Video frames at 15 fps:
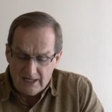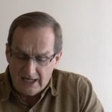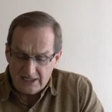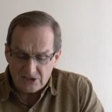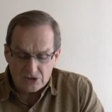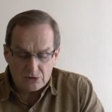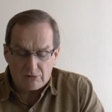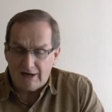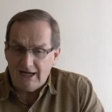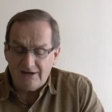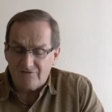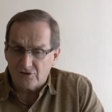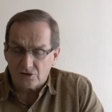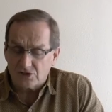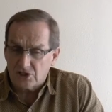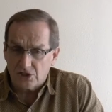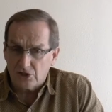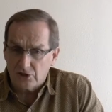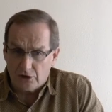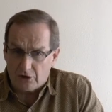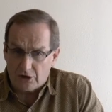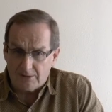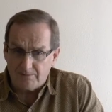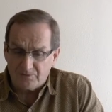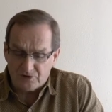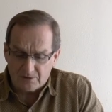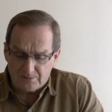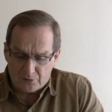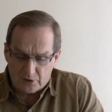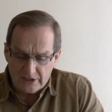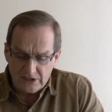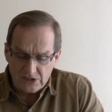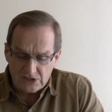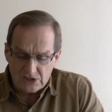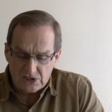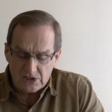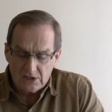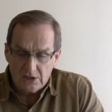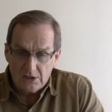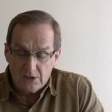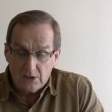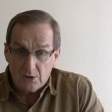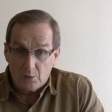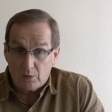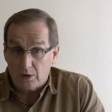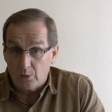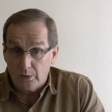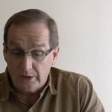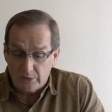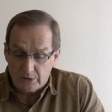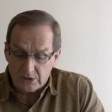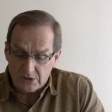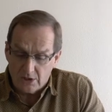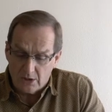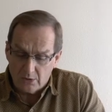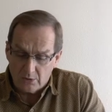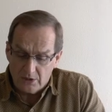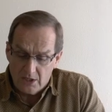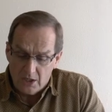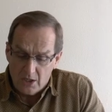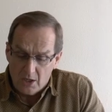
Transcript: and traveled to Europe to preach. But we were told,